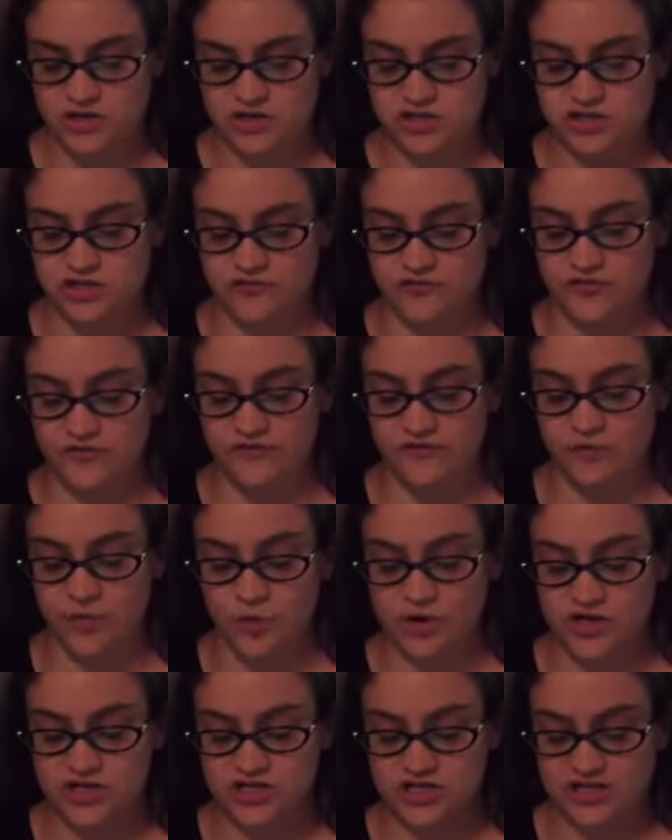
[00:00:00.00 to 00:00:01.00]
So for
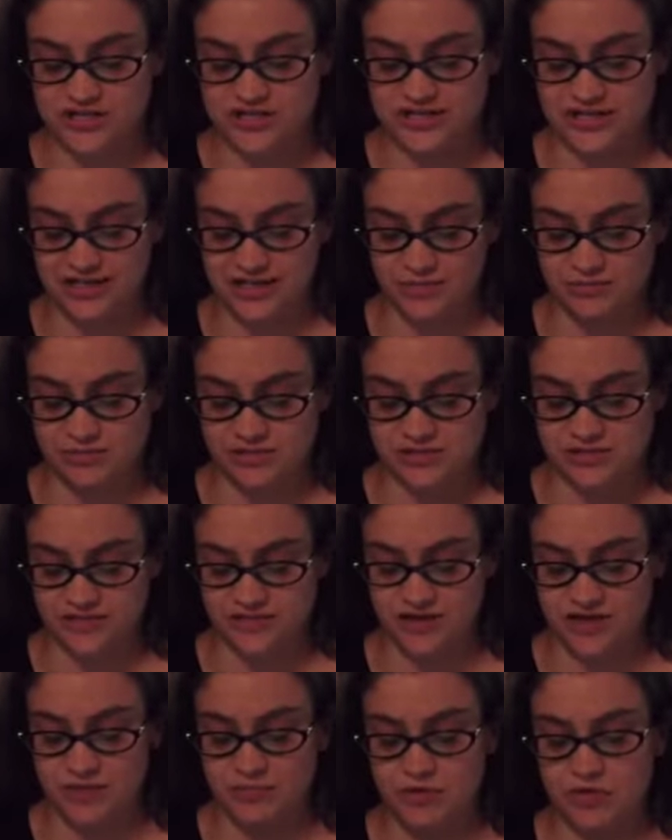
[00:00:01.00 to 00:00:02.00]
foraging tips,
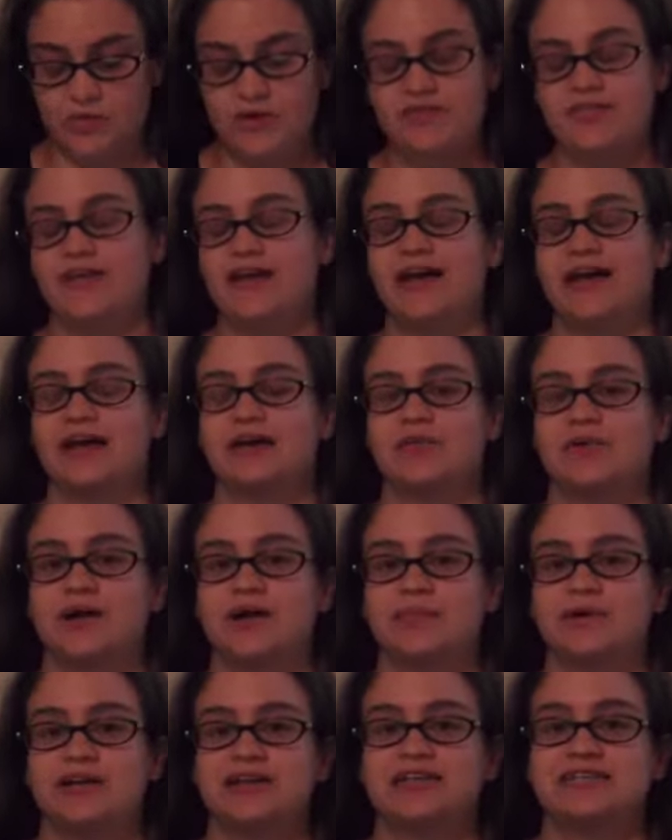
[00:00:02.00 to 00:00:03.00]
the number one thing I can
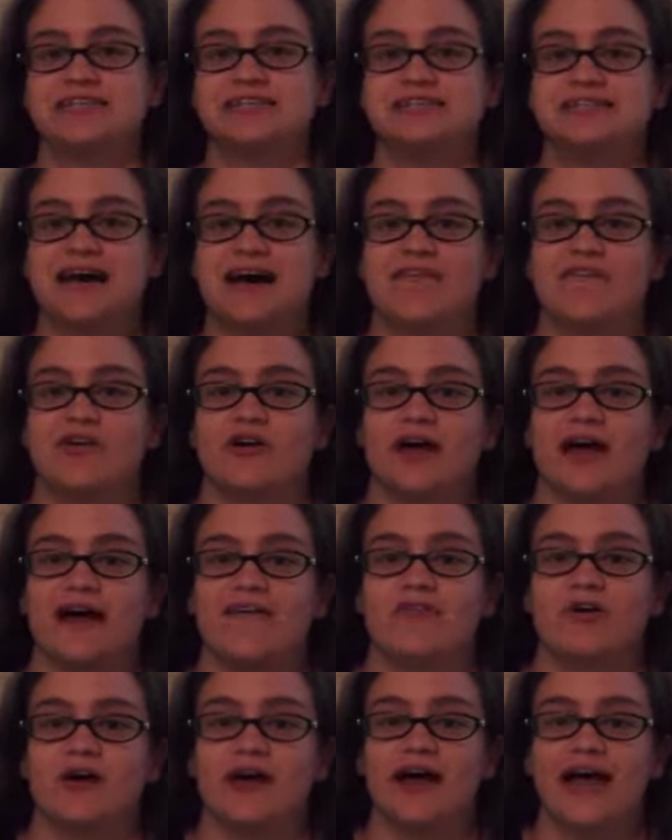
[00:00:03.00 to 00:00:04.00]
recommend is never,
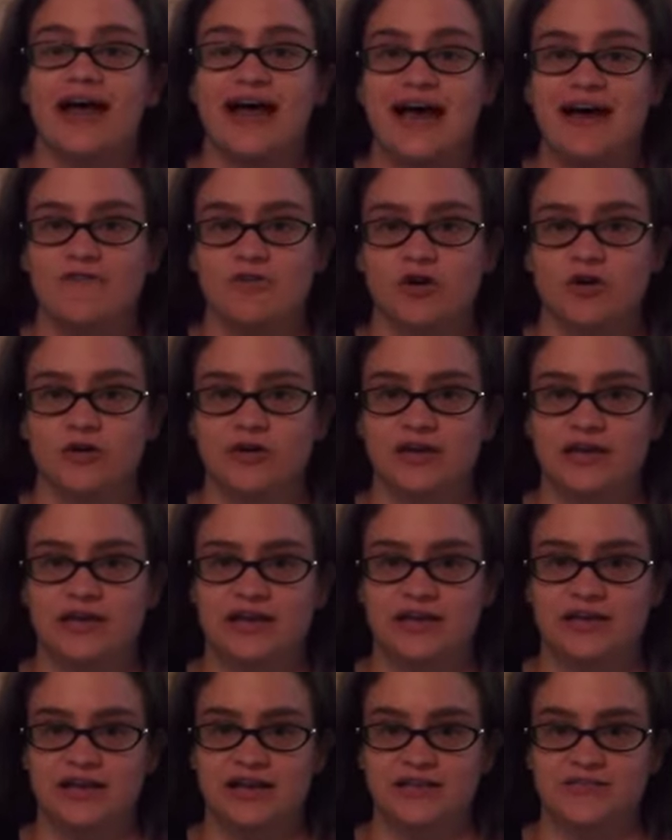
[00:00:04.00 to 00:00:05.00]
ever, ever
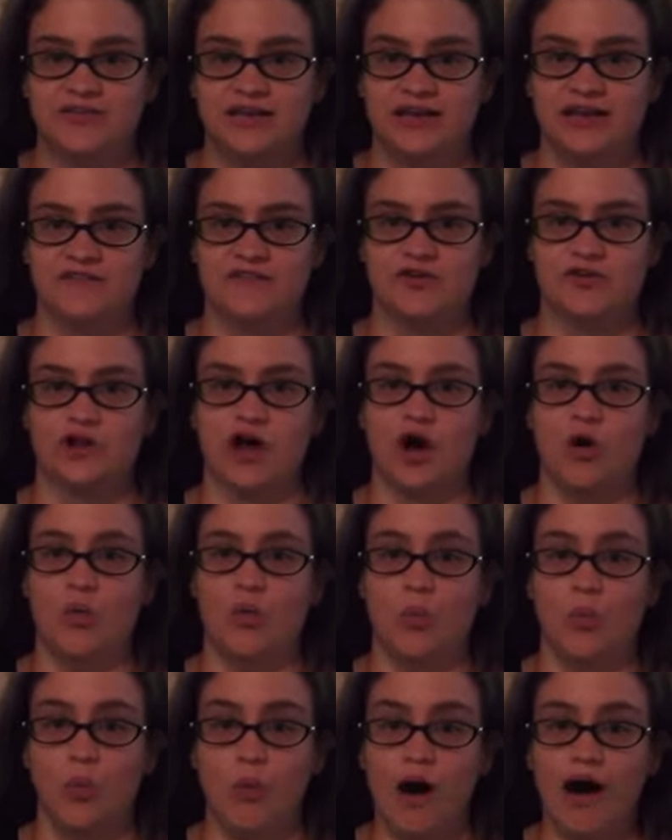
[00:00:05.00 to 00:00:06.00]
eat anything if you're
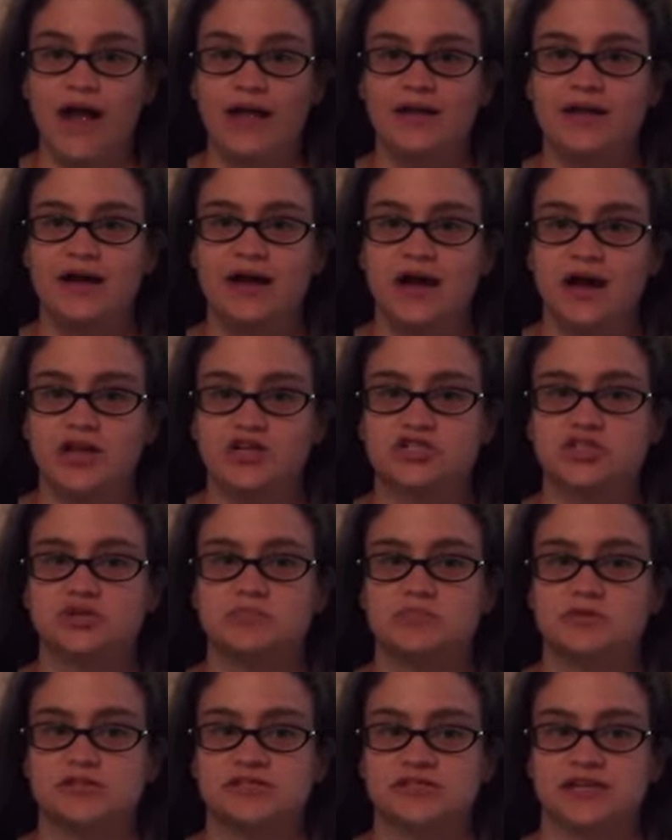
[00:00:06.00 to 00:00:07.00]
not
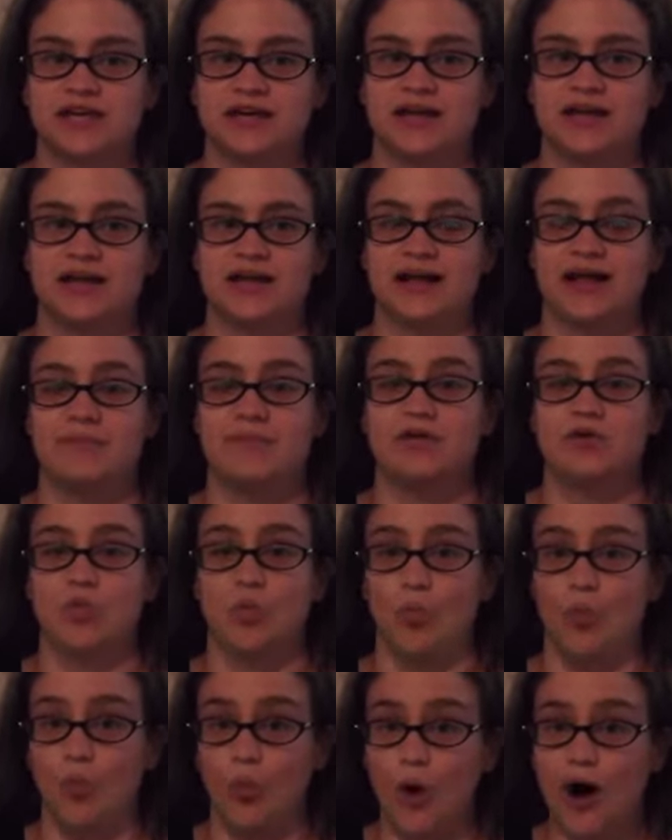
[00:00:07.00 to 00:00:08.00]
100%, and I
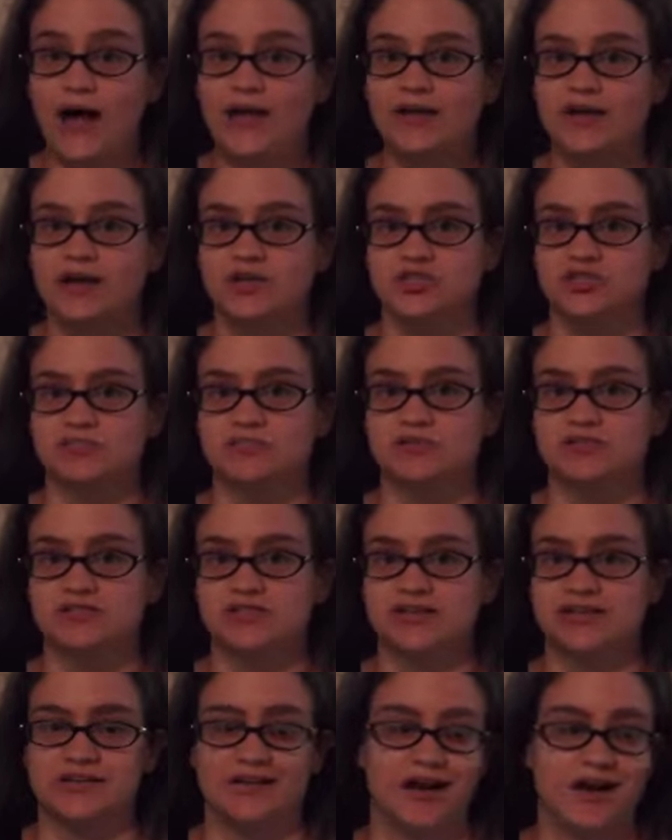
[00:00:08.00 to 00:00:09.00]
mean
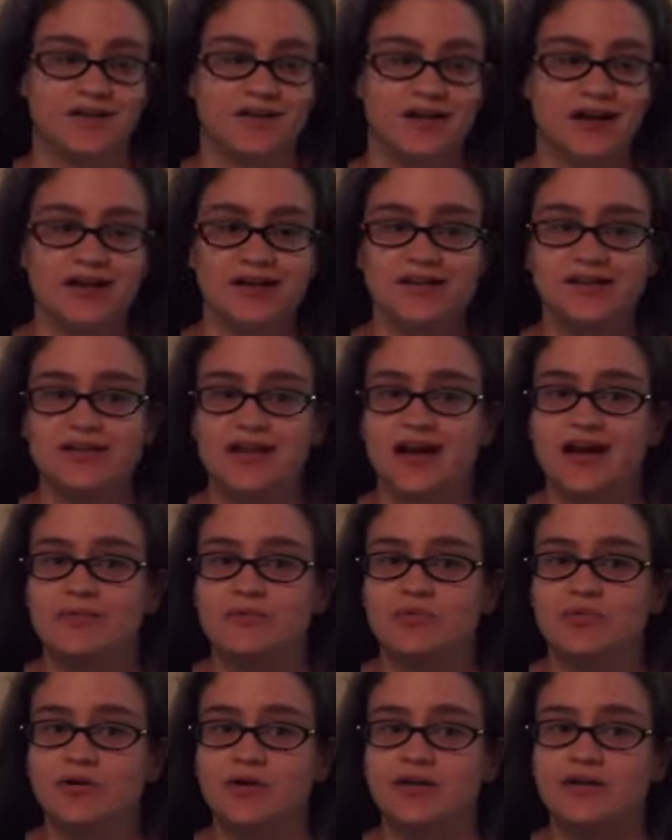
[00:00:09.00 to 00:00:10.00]
100%, not
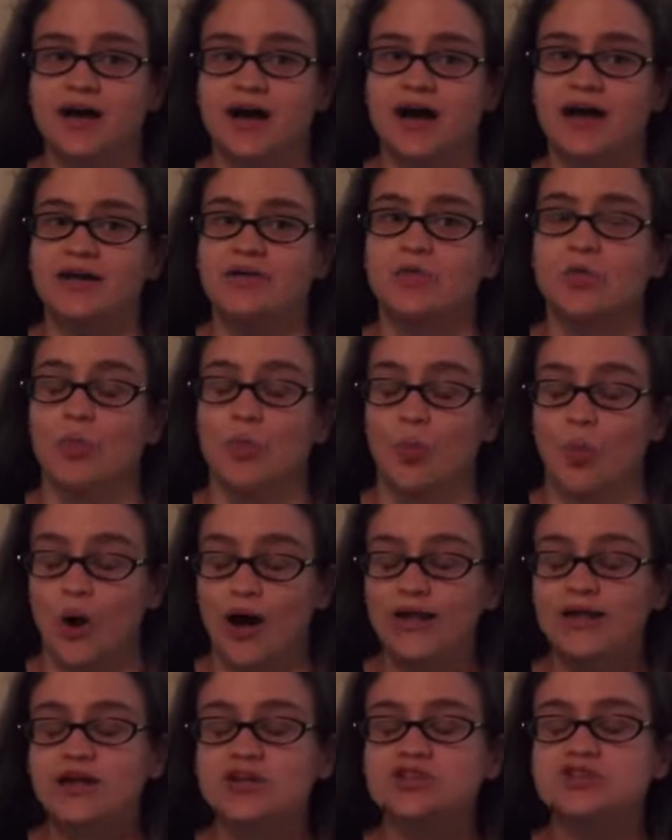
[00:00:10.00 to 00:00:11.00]
99.9,
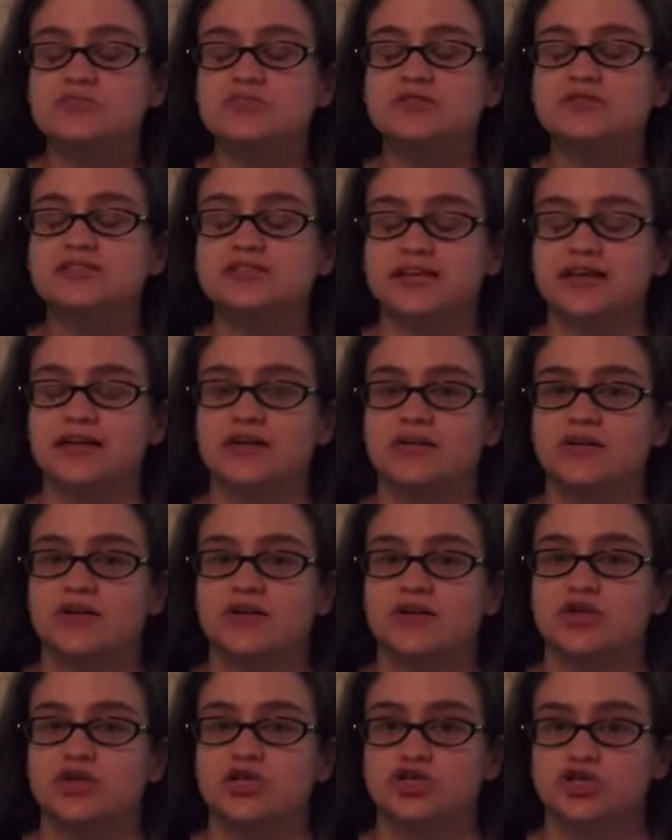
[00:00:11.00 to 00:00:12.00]
100%
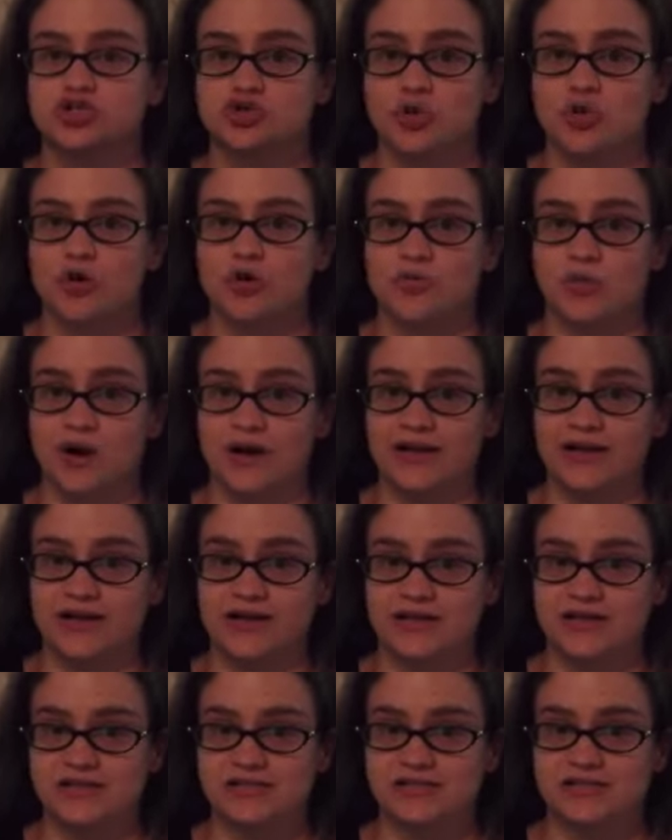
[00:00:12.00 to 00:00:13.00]
sure what it
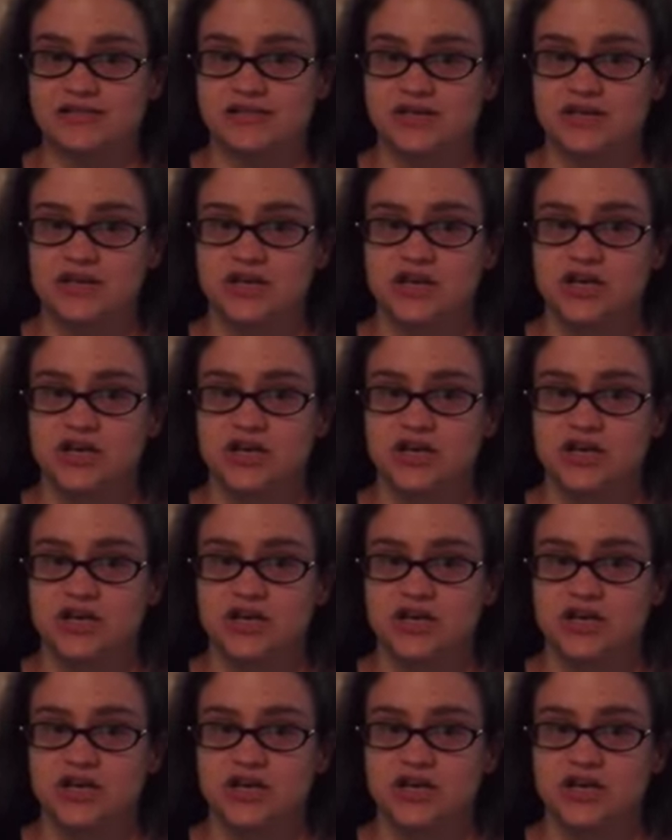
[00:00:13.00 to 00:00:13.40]
is.